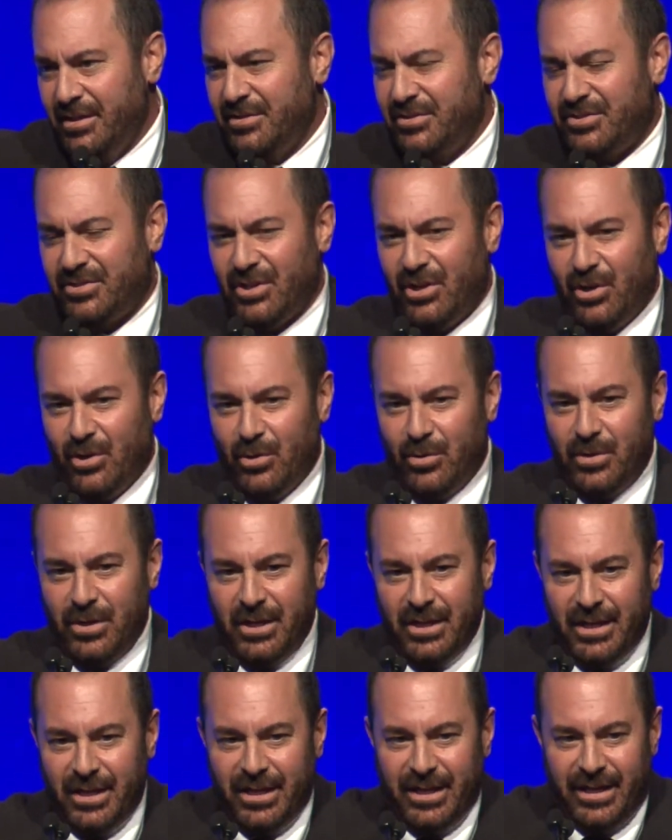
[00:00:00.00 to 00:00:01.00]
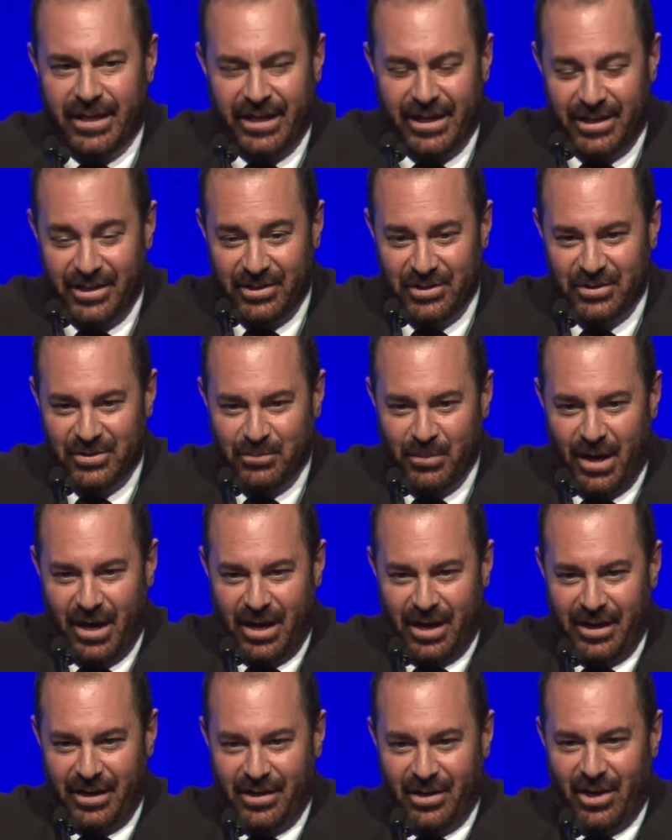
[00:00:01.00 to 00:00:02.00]
So it is
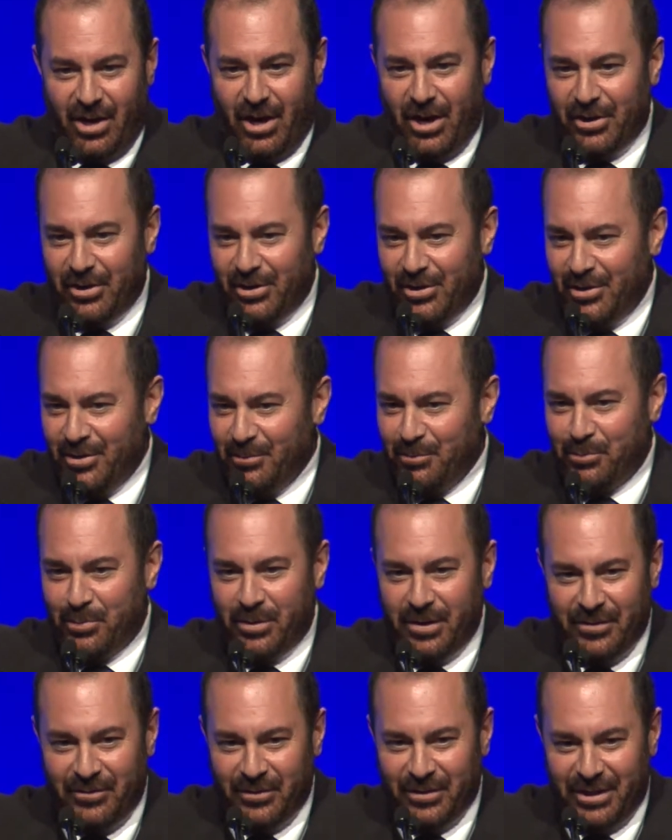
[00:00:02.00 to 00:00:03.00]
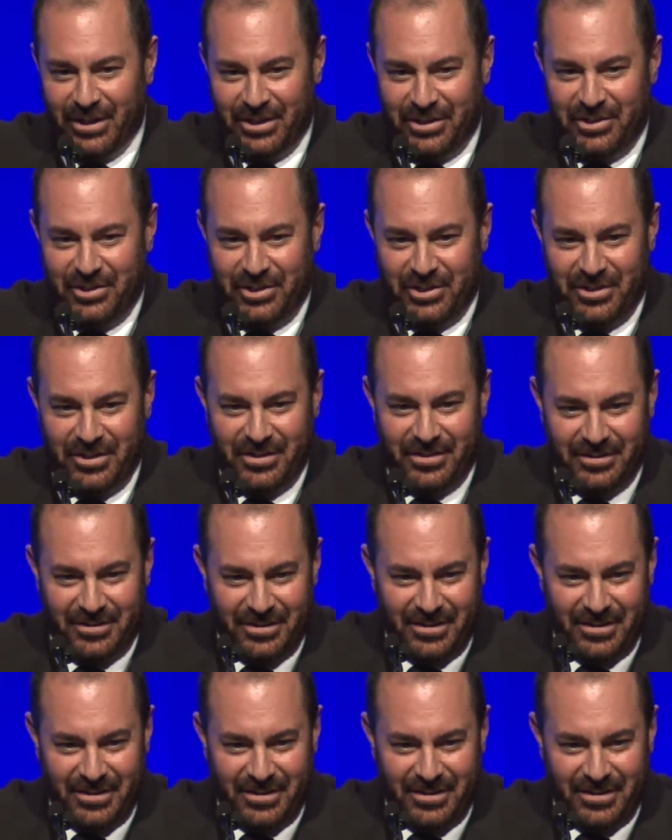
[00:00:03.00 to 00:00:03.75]
my honor, privilege,